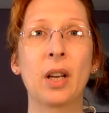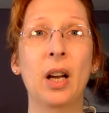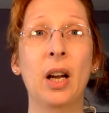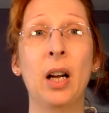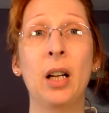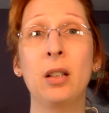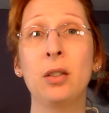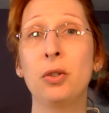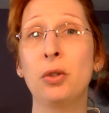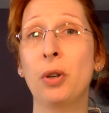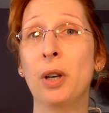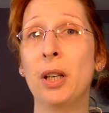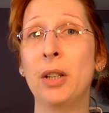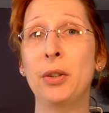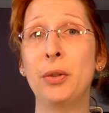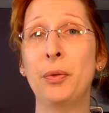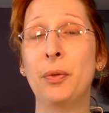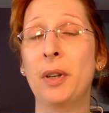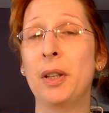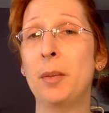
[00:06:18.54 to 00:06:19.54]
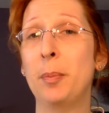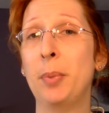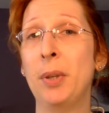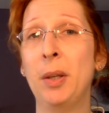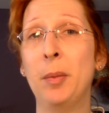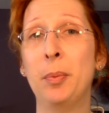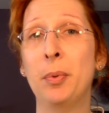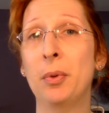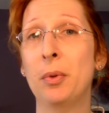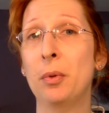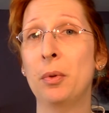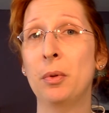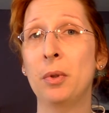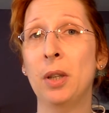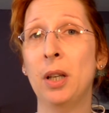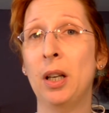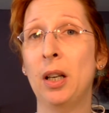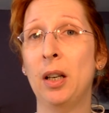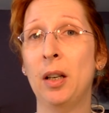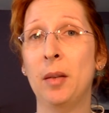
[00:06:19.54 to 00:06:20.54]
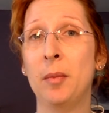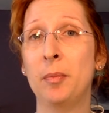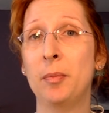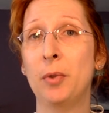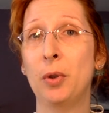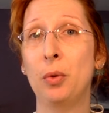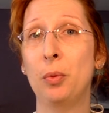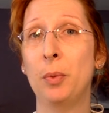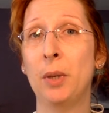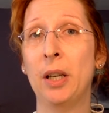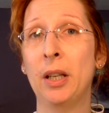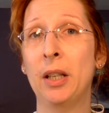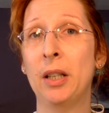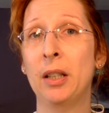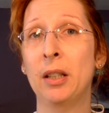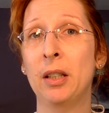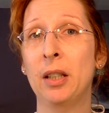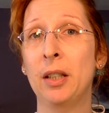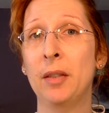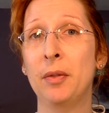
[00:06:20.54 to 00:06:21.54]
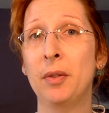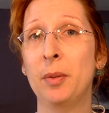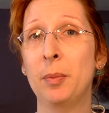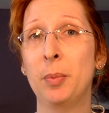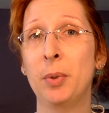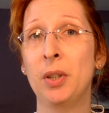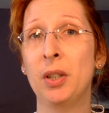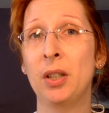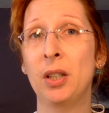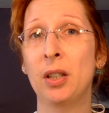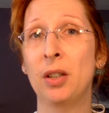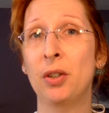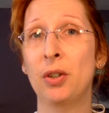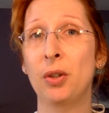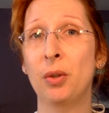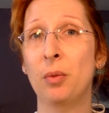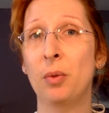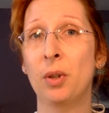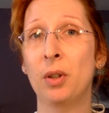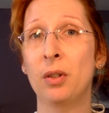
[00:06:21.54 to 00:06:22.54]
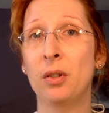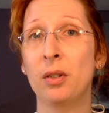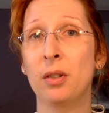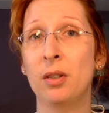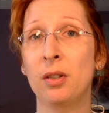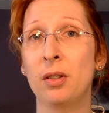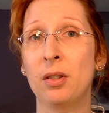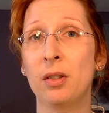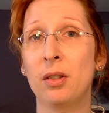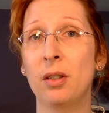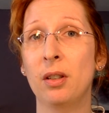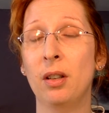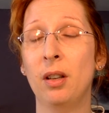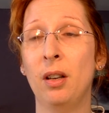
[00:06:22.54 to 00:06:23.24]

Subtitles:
I'll try to find people whom I can give the pistachio ones